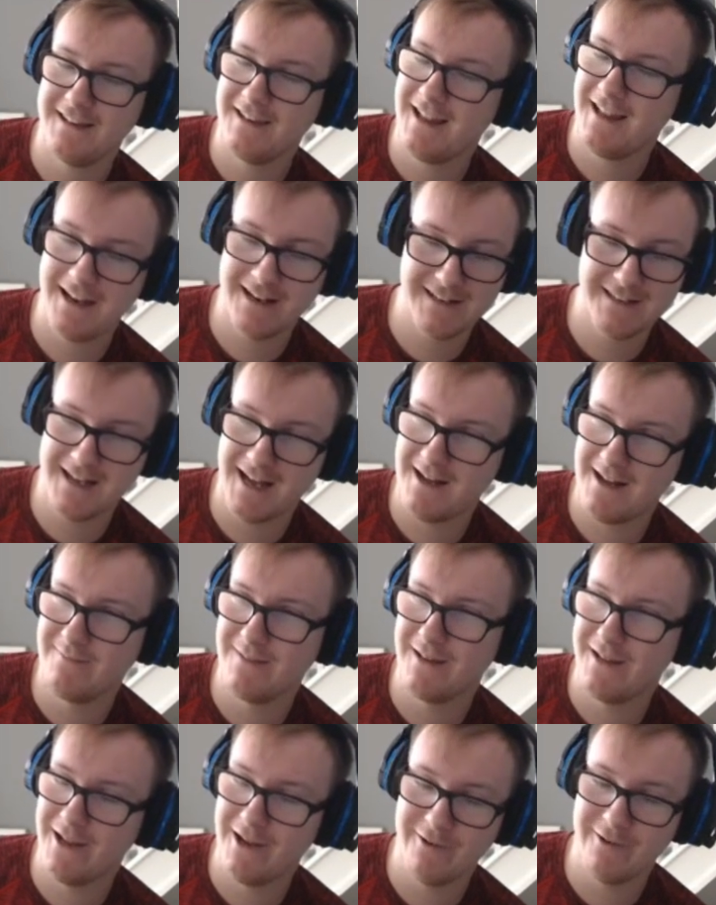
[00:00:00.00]
down
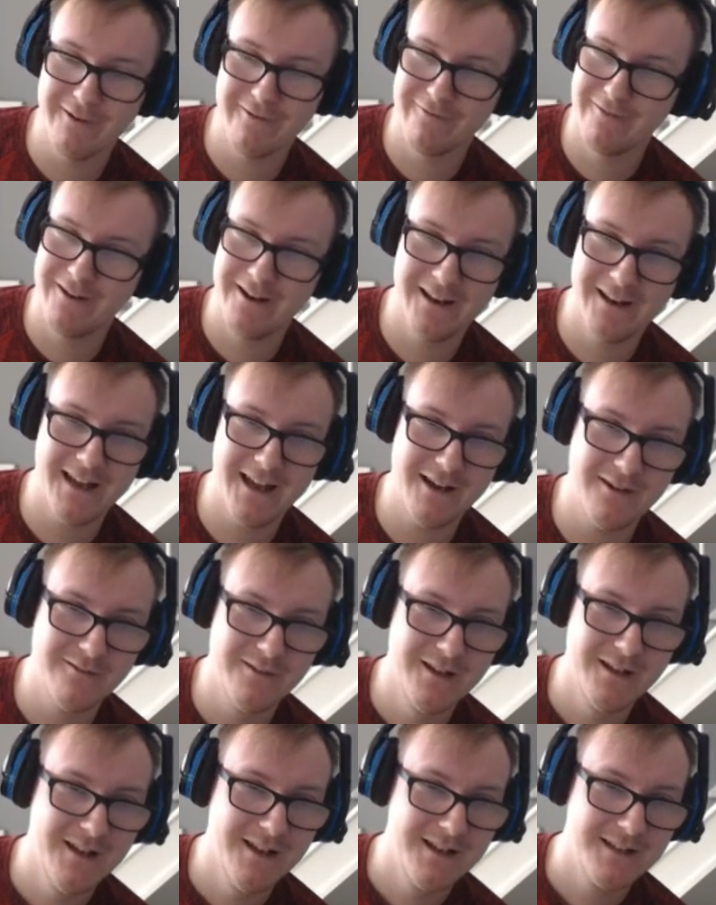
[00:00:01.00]
below. It really
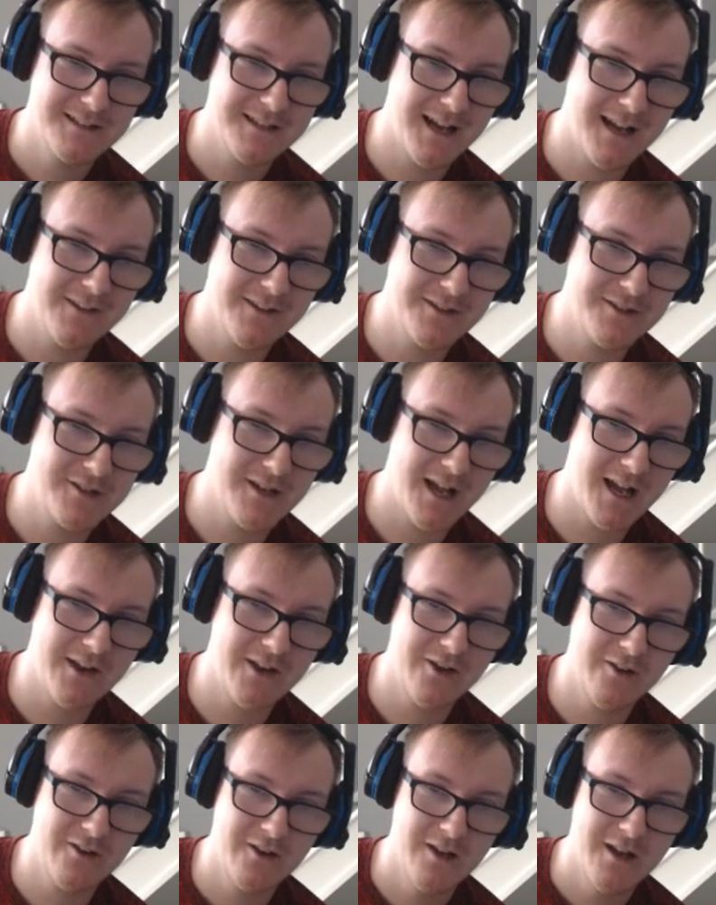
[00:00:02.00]
helps out the
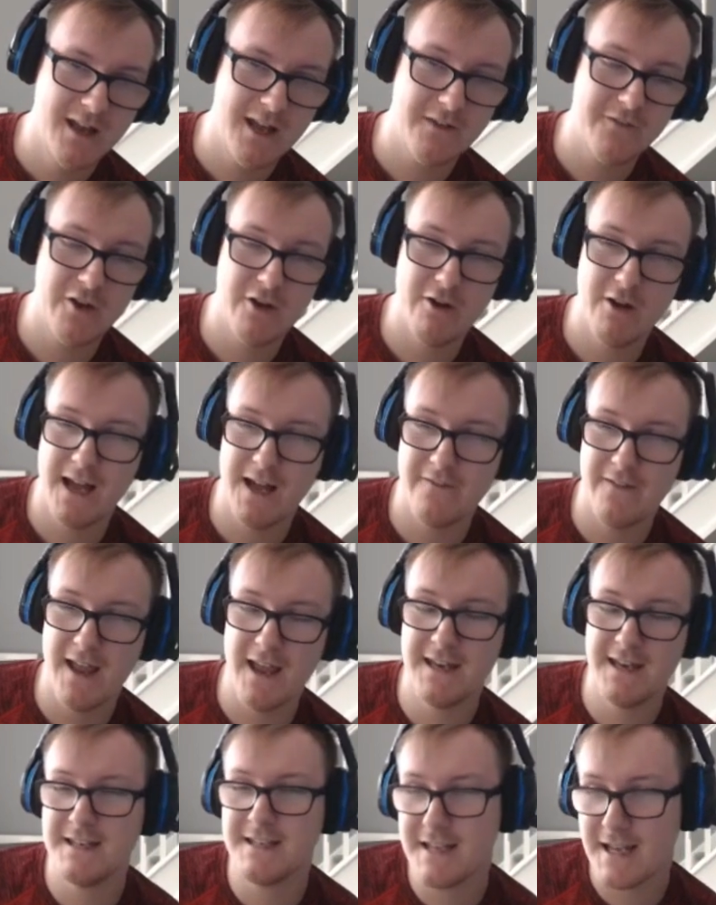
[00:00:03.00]
channel. If you have
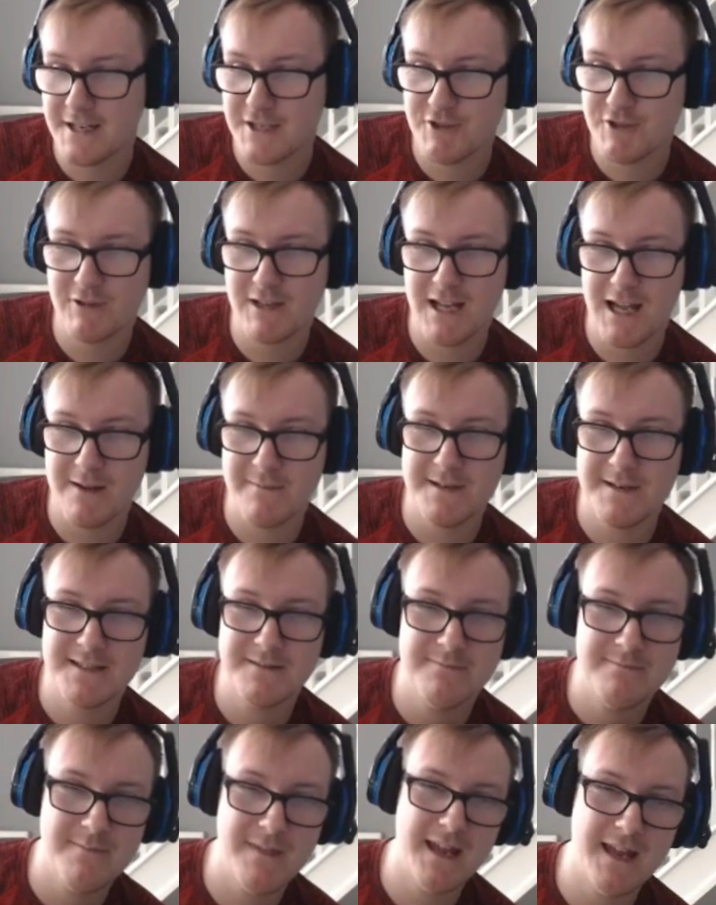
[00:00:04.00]
any decks you would like me to
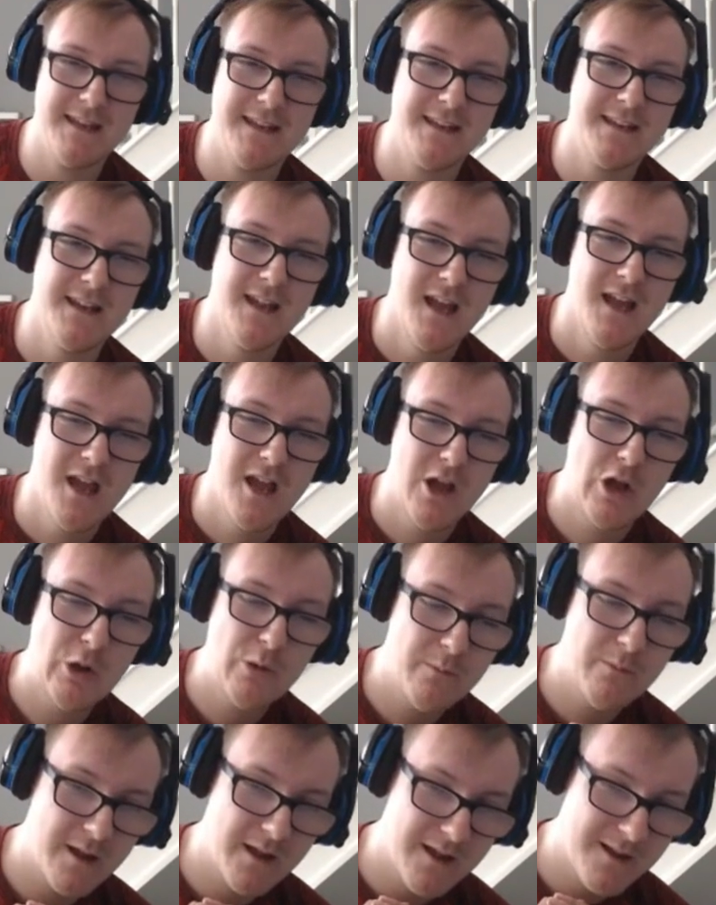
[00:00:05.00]
make,
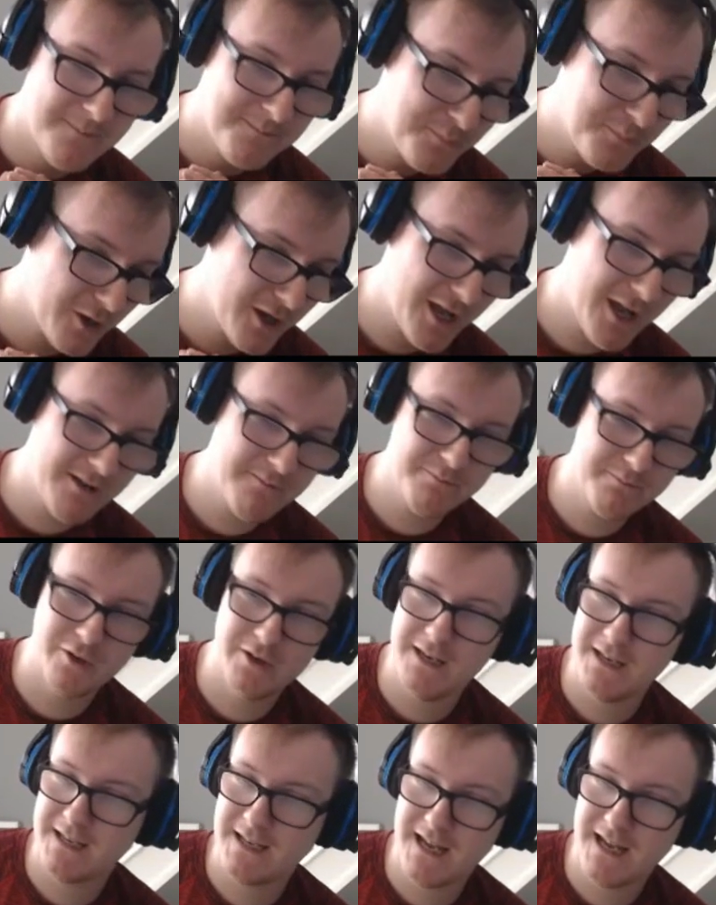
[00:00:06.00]
put
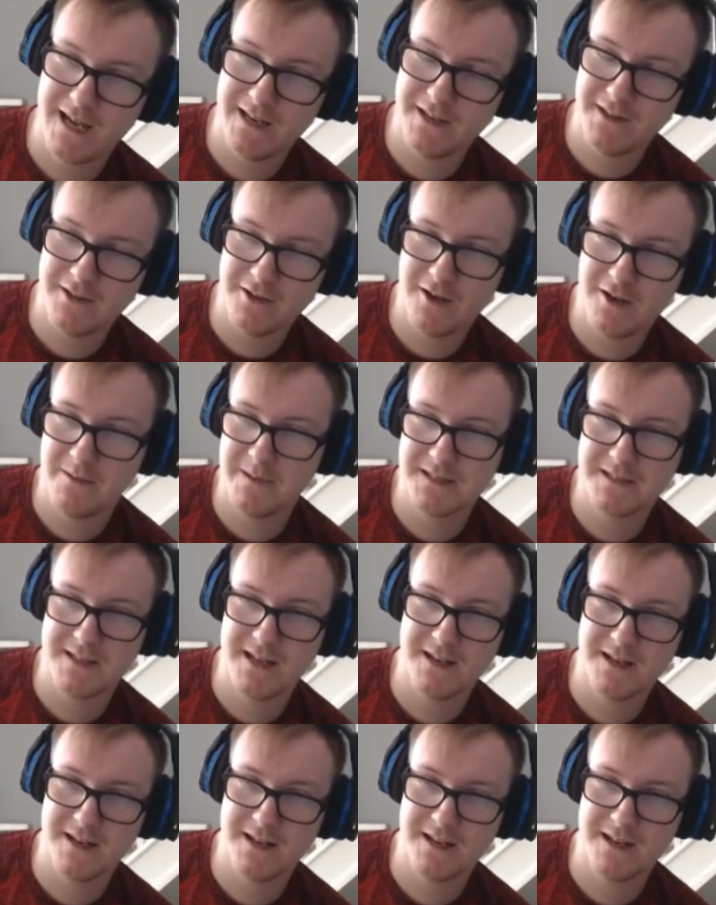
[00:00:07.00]
it down in the comment section